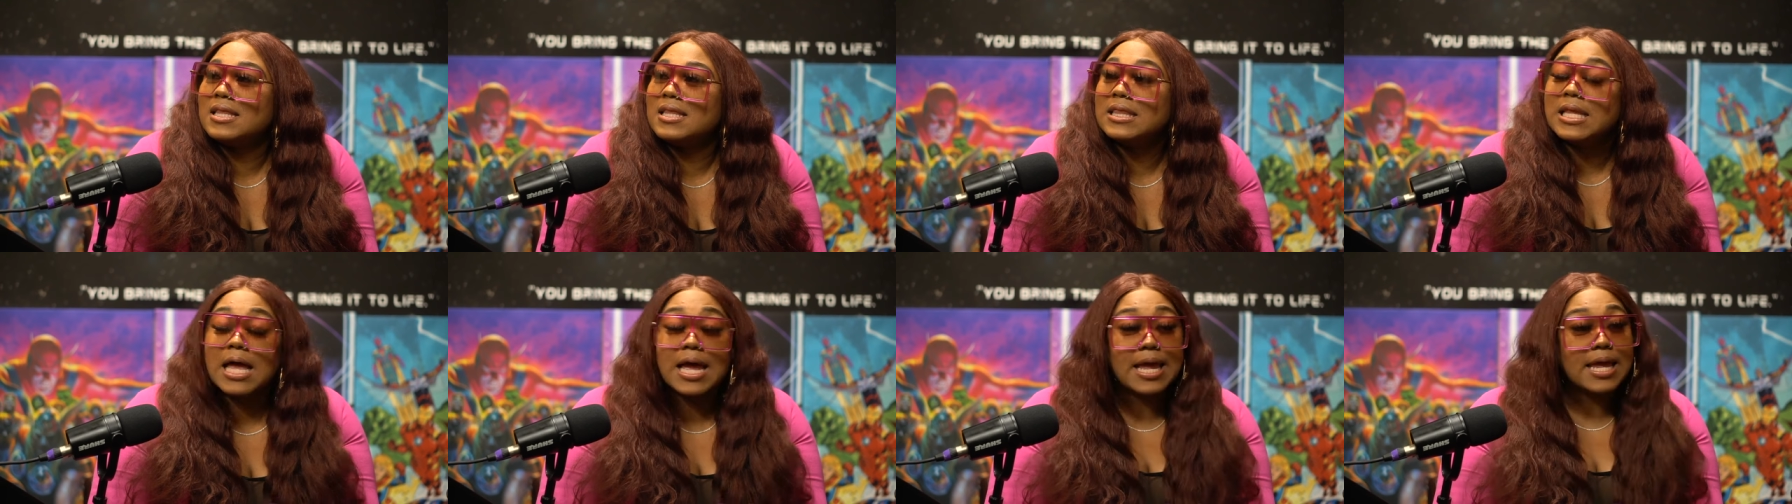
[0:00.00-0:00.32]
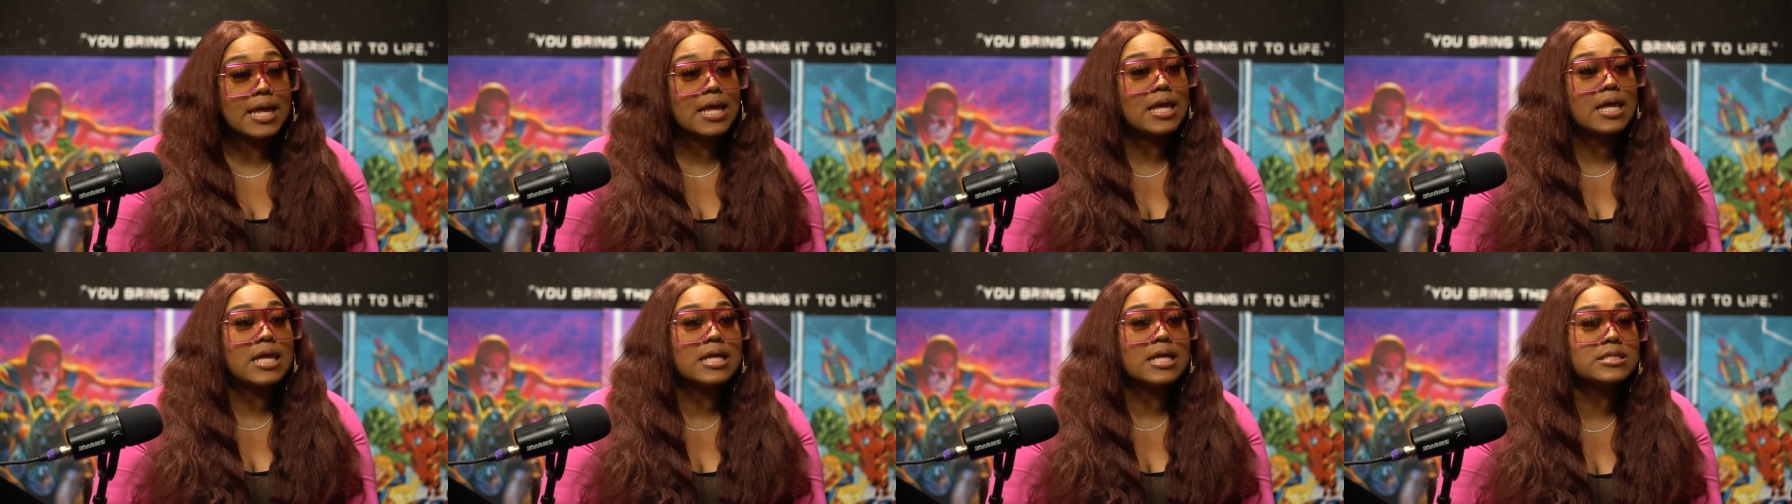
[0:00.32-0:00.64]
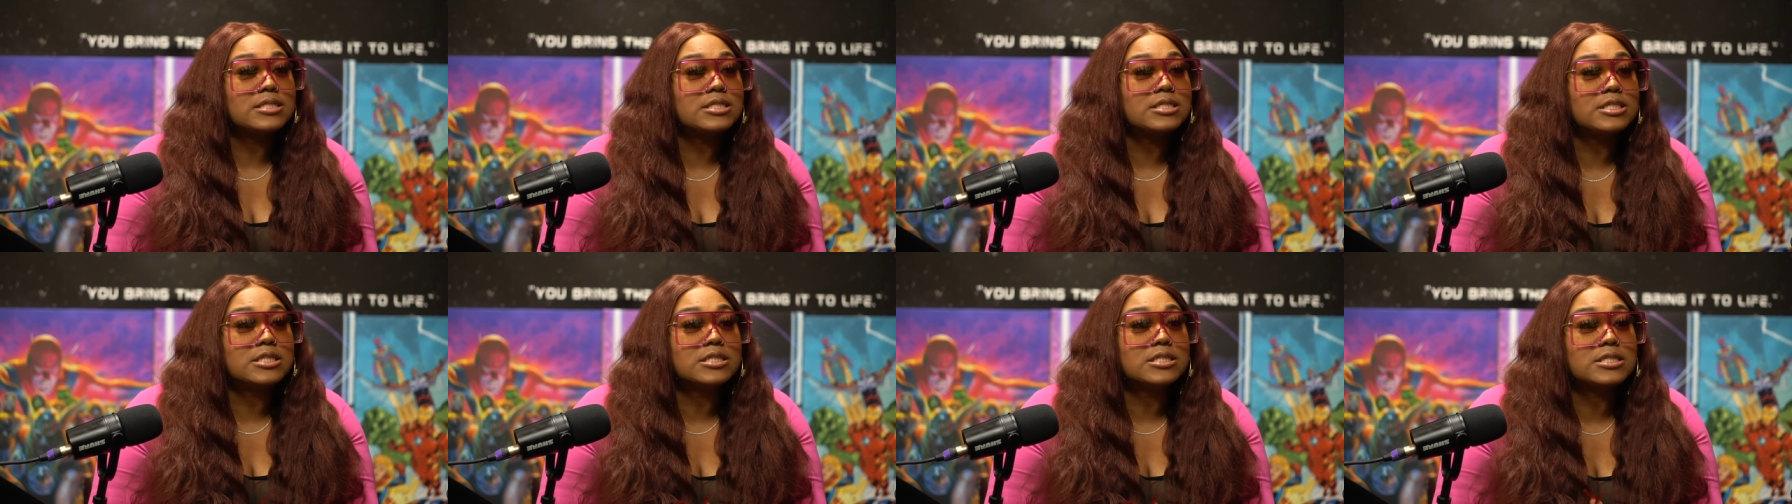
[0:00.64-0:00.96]
Like
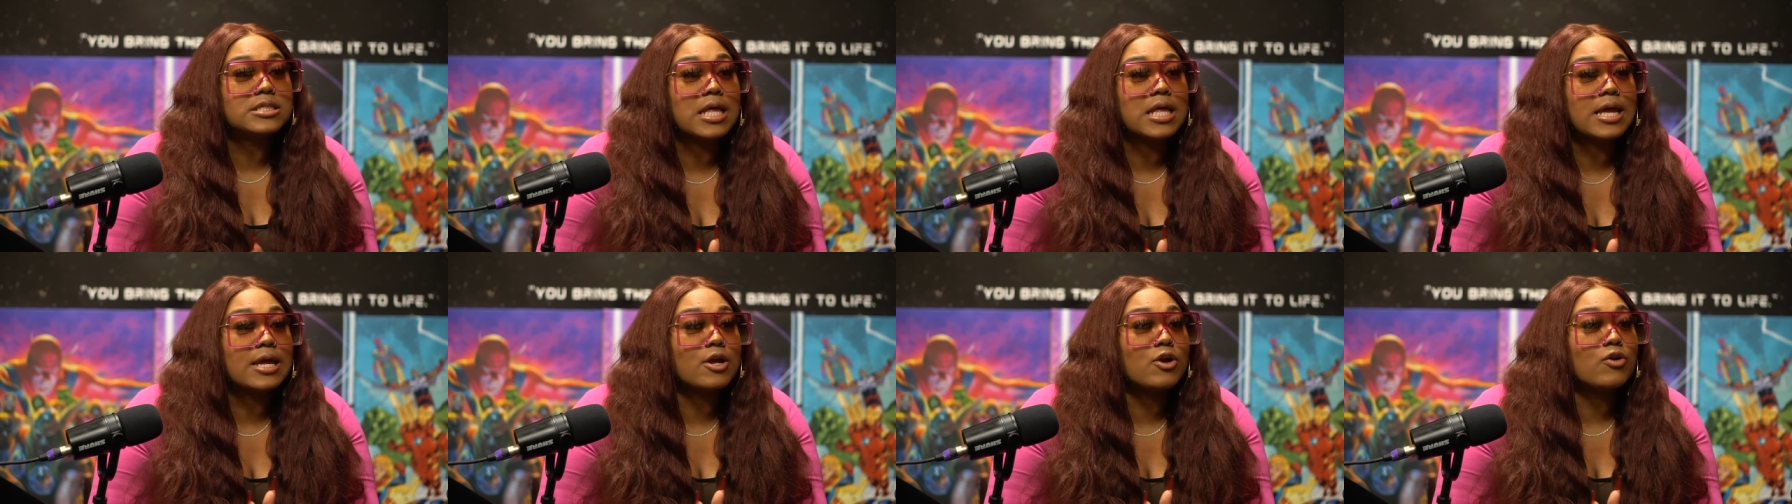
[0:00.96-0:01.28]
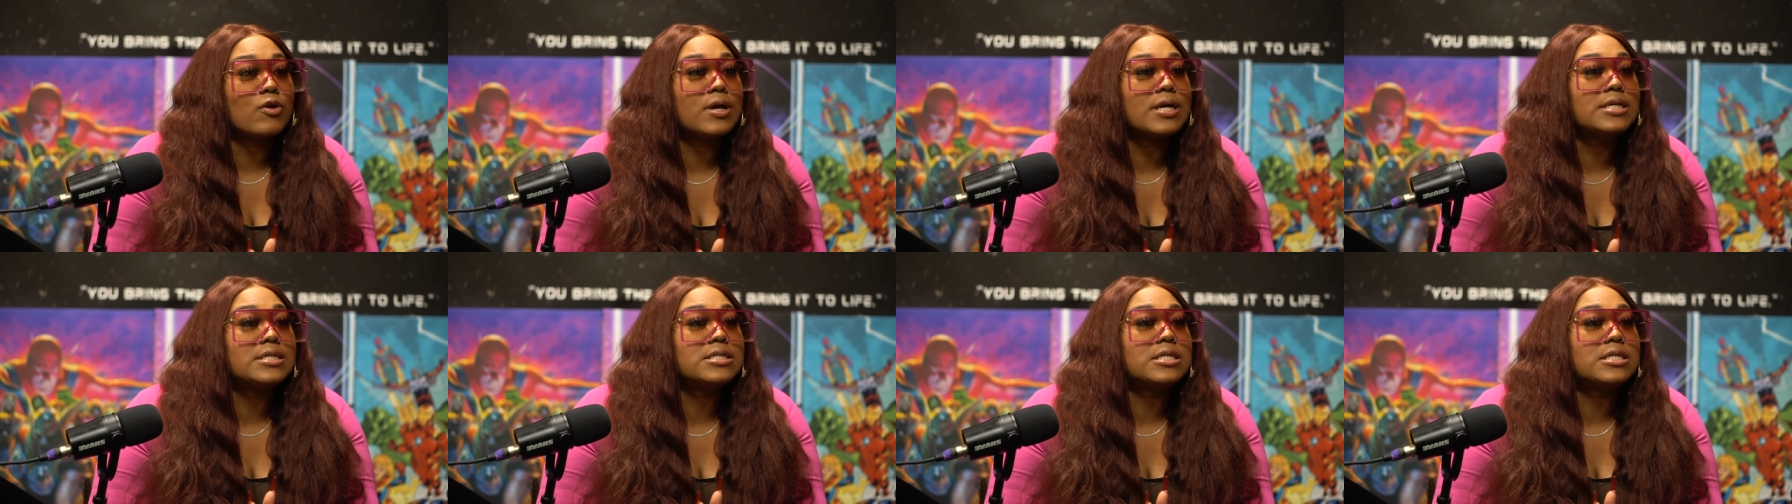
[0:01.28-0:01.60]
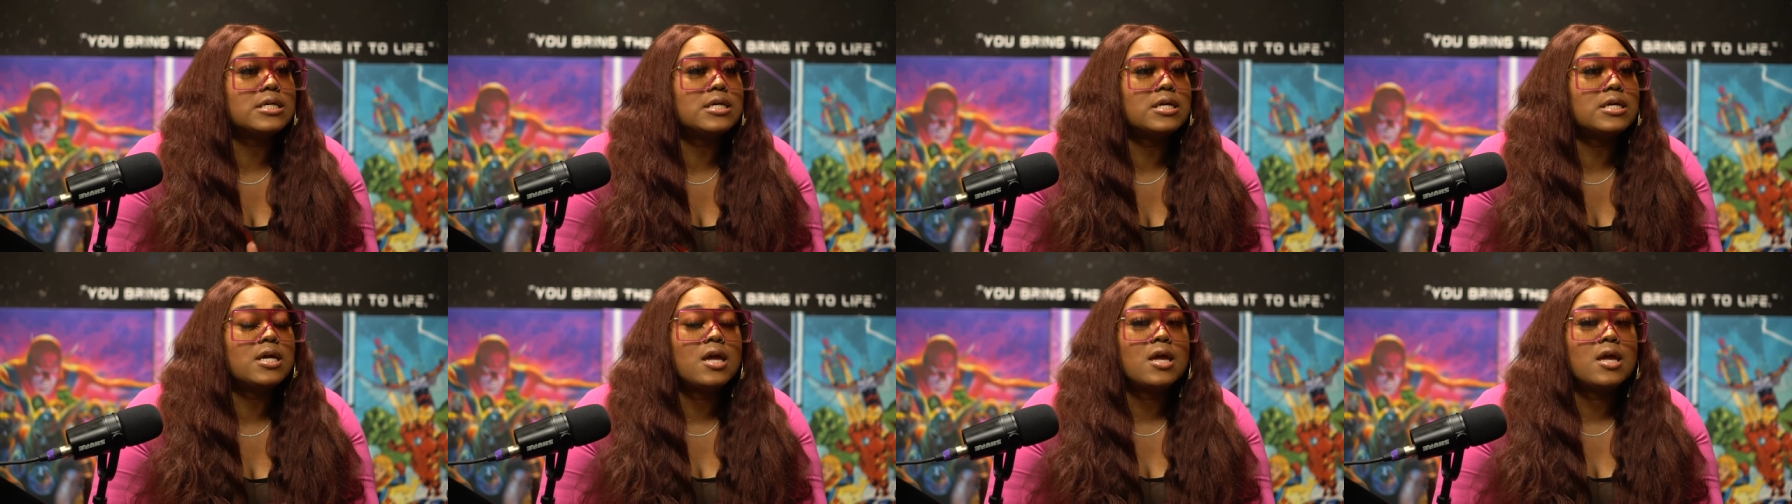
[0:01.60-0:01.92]
it's mm. just like
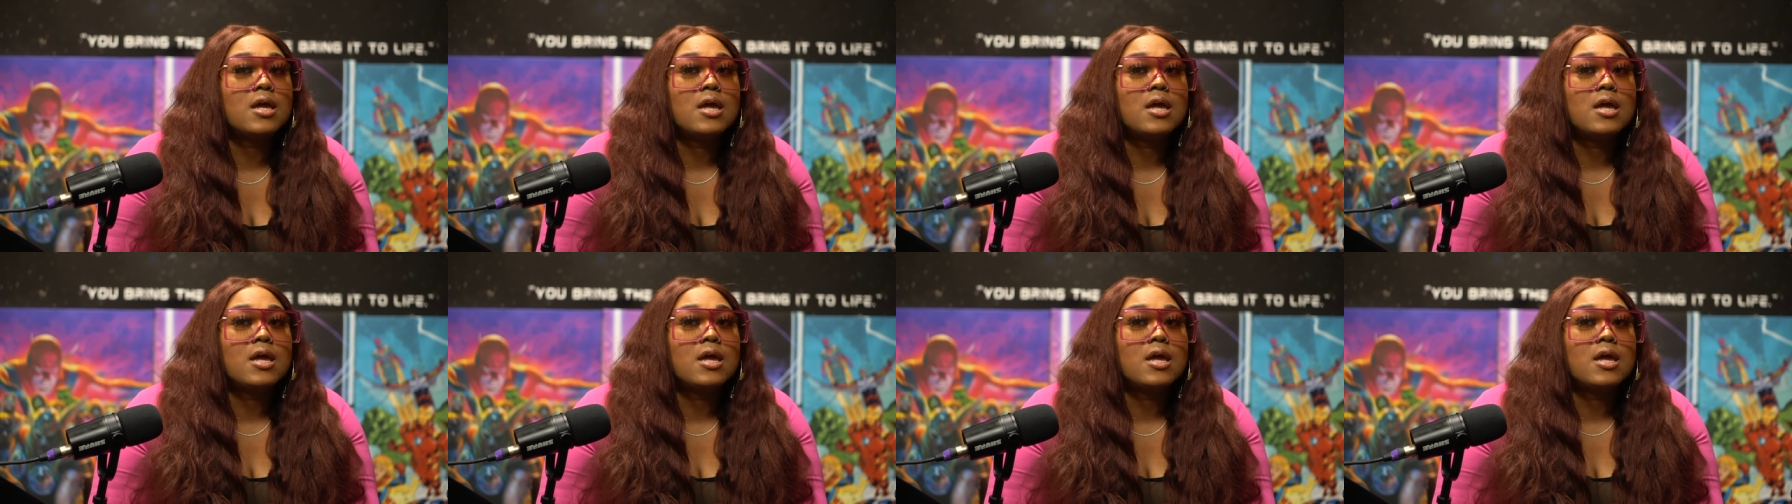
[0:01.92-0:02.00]
crazy.